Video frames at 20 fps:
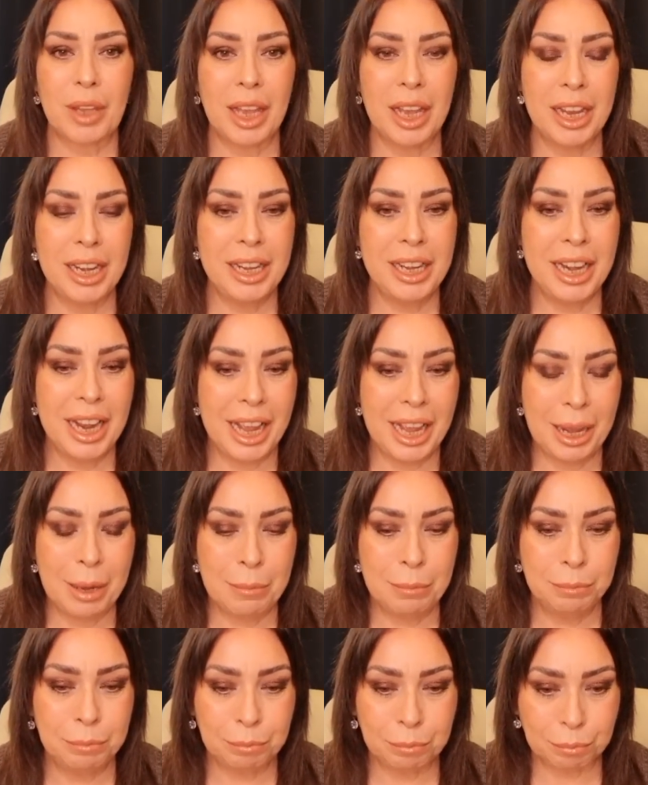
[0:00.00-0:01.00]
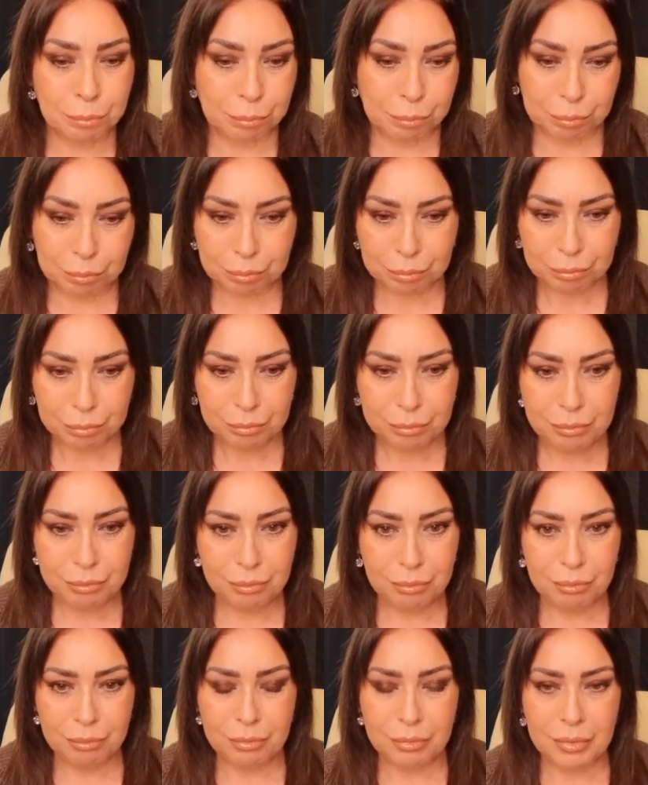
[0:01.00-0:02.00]
And
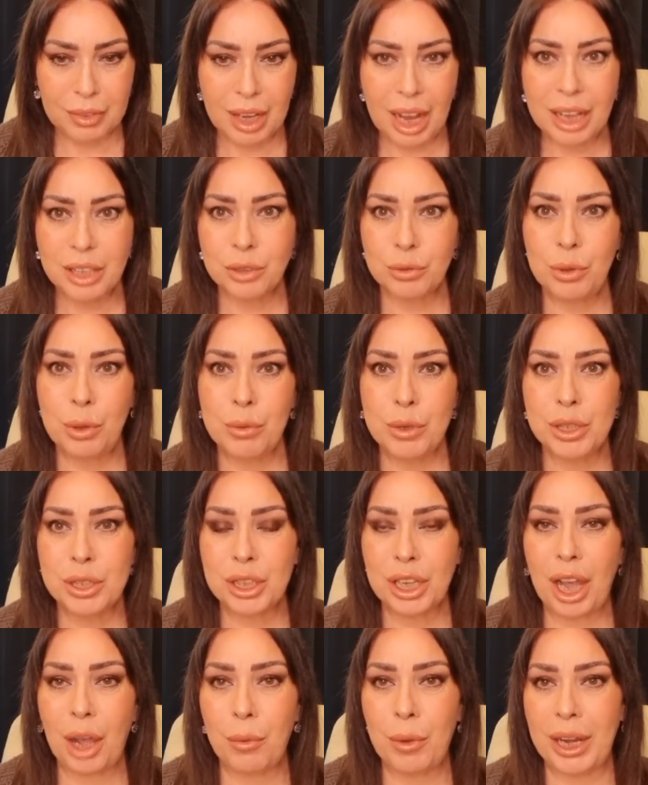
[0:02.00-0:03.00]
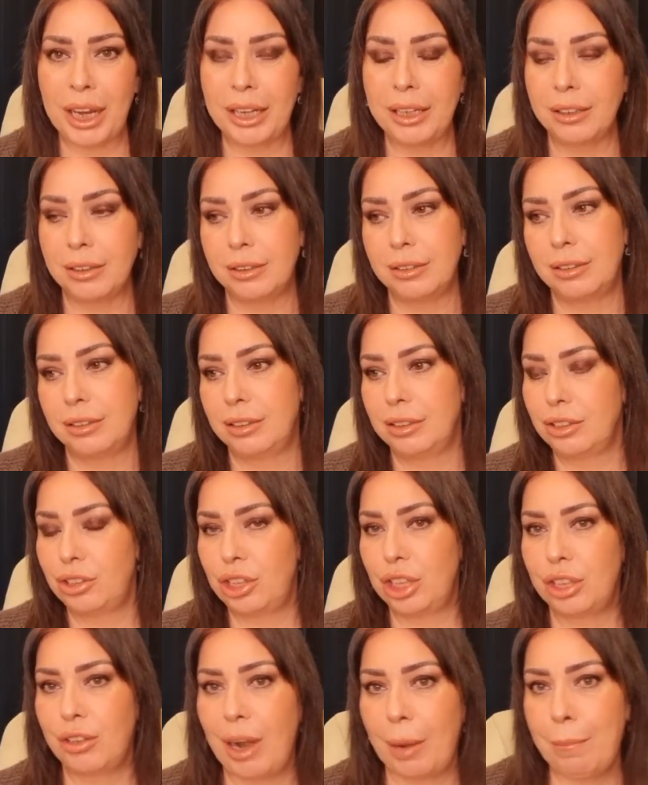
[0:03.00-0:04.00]
as we was going,
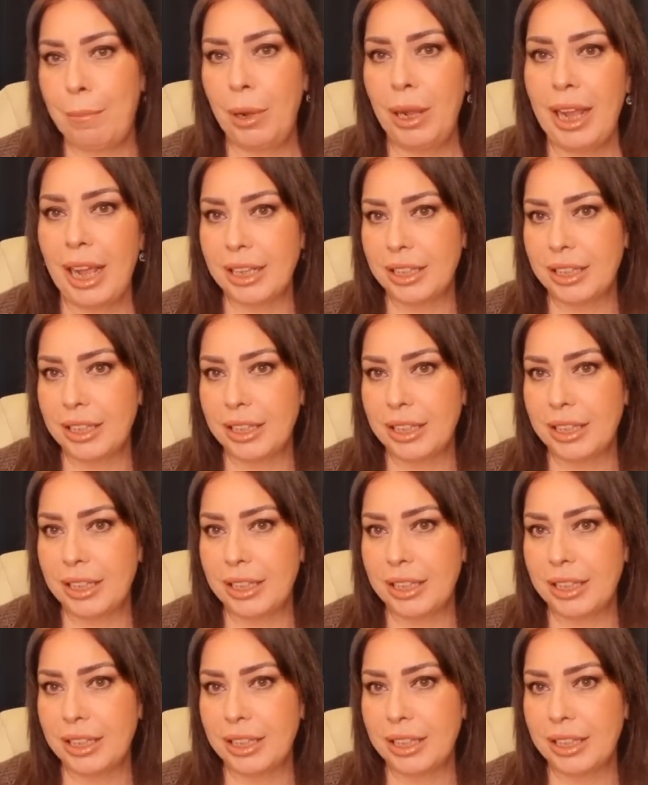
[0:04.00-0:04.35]
she grabbed my